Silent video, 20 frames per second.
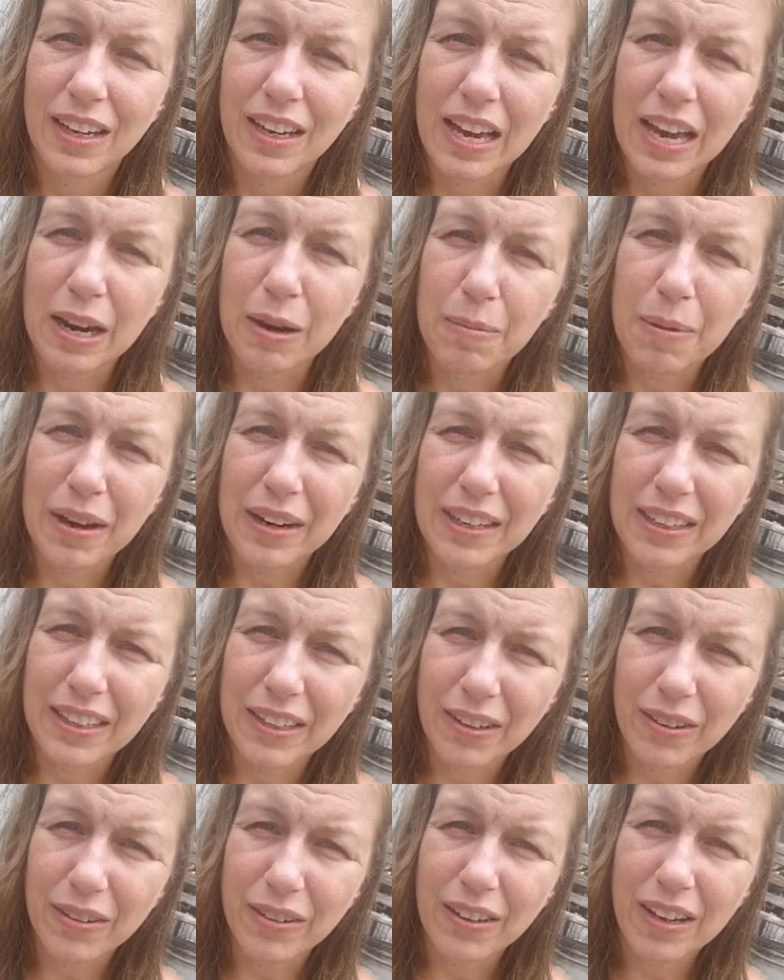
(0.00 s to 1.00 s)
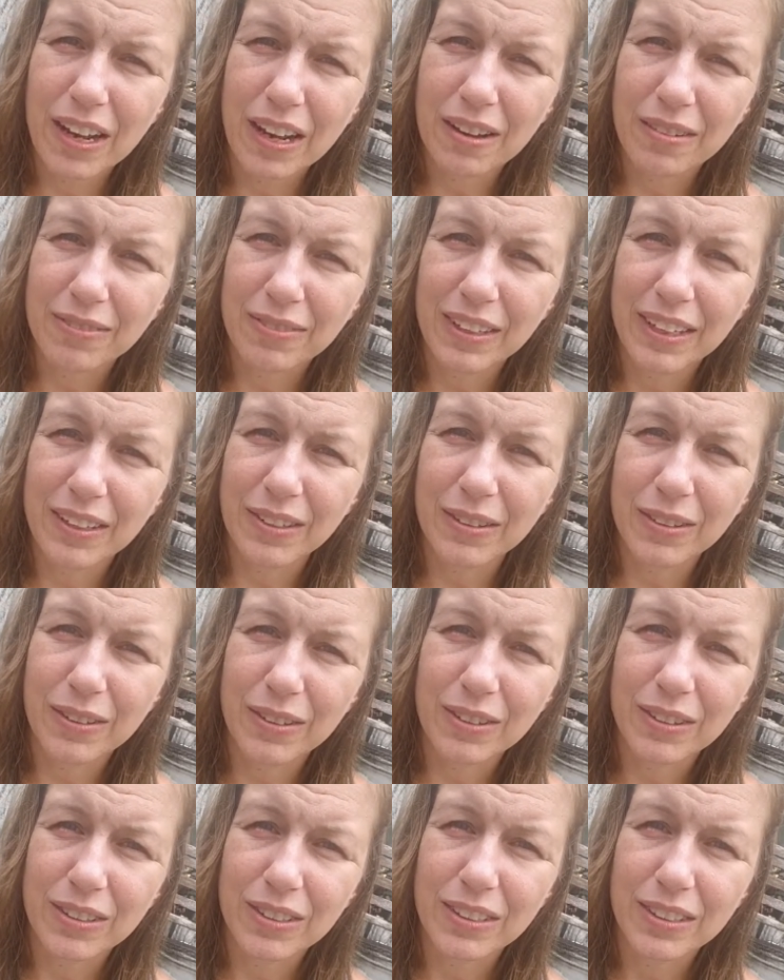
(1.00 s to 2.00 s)
And about a year and a half
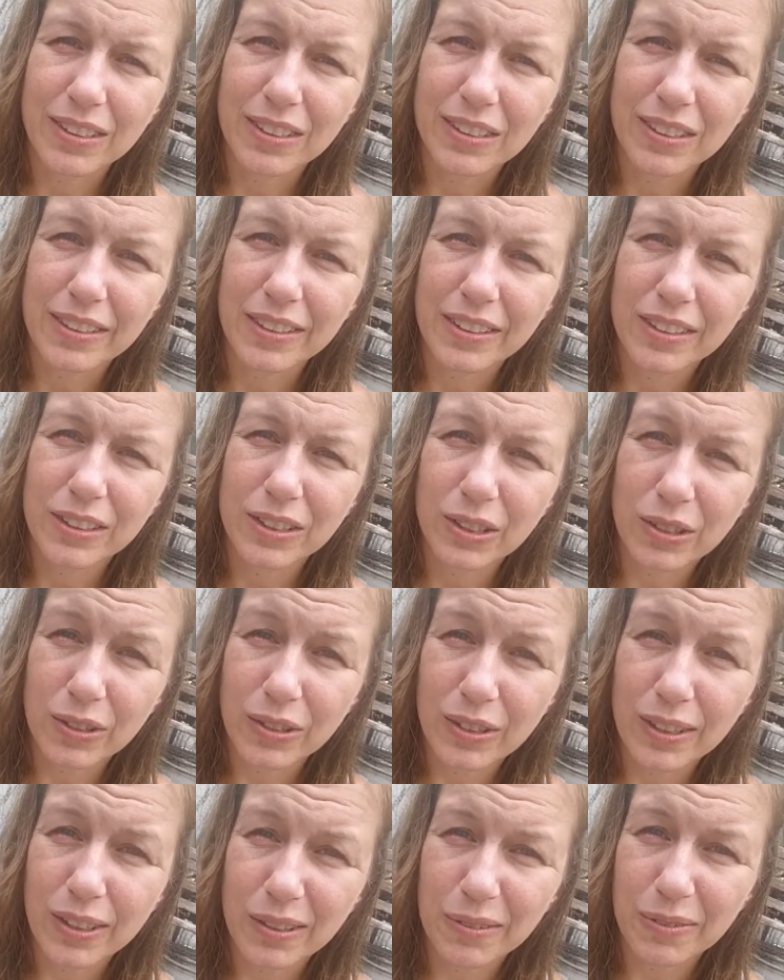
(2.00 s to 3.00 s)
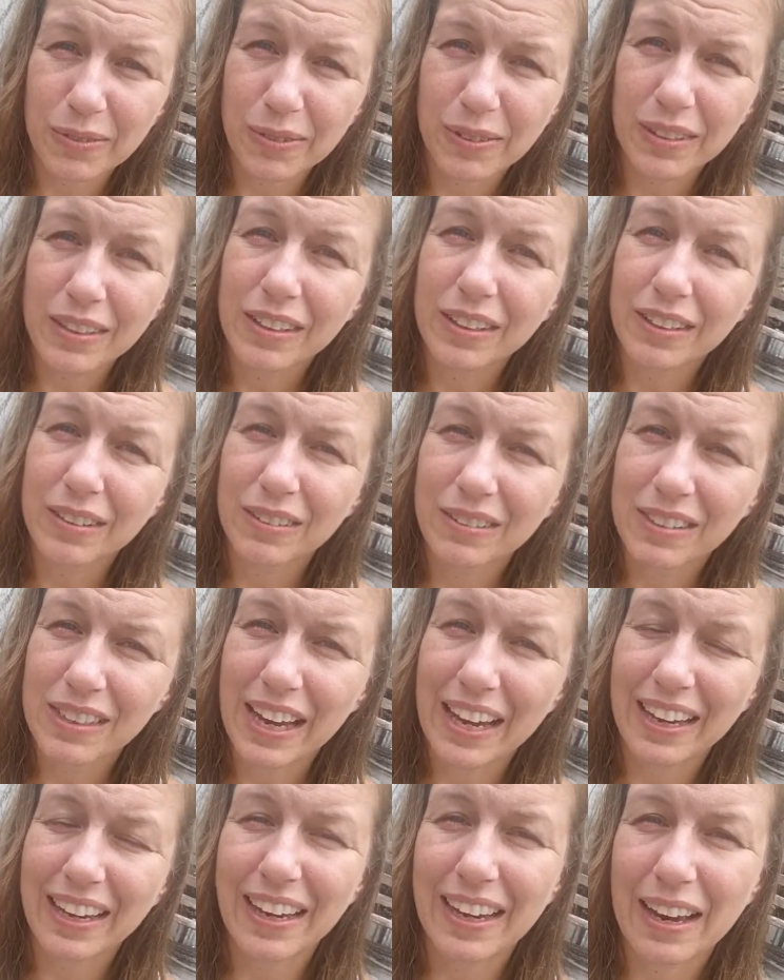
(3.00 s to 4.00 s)
later, sure enough,
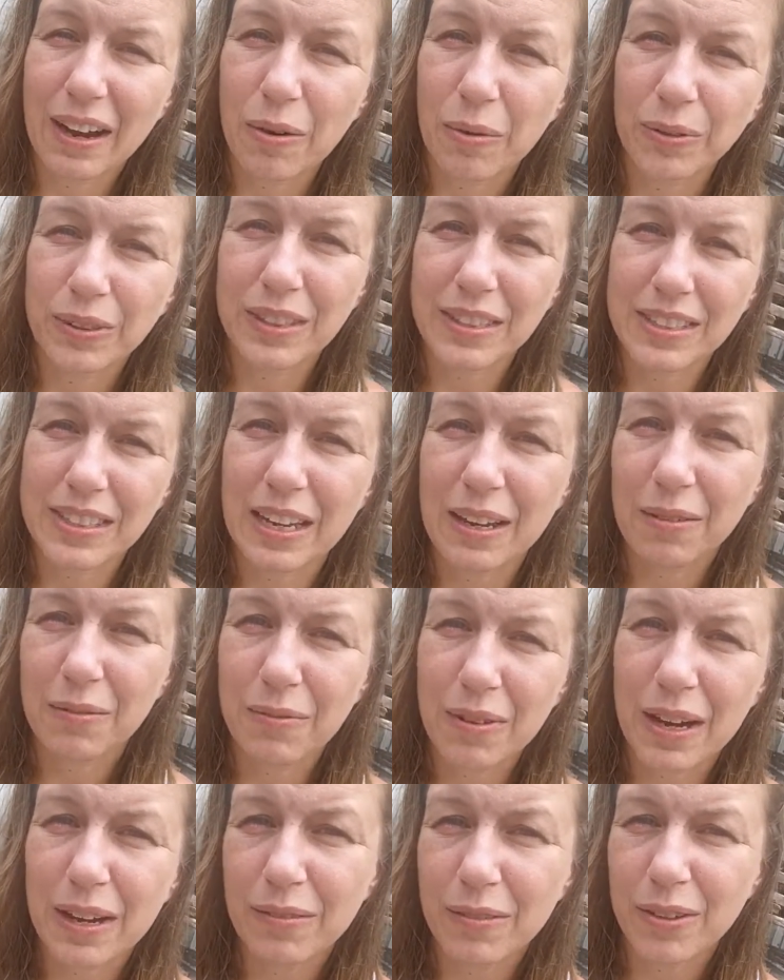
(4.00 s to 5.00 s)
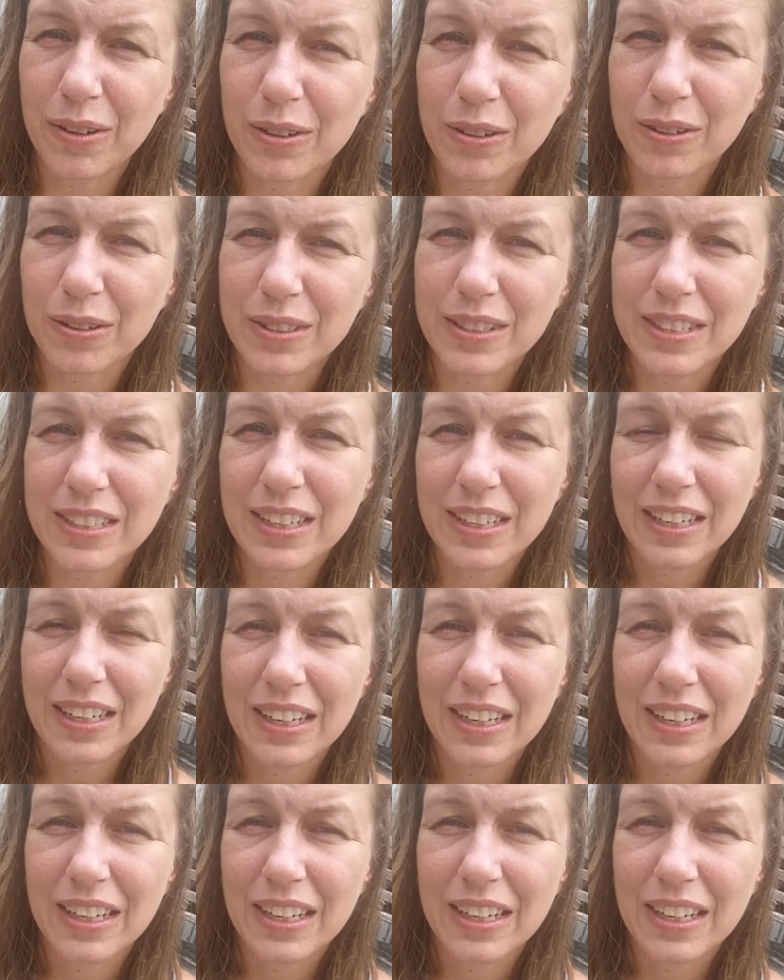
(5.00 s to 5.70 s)
hanging out with the same 5 girls,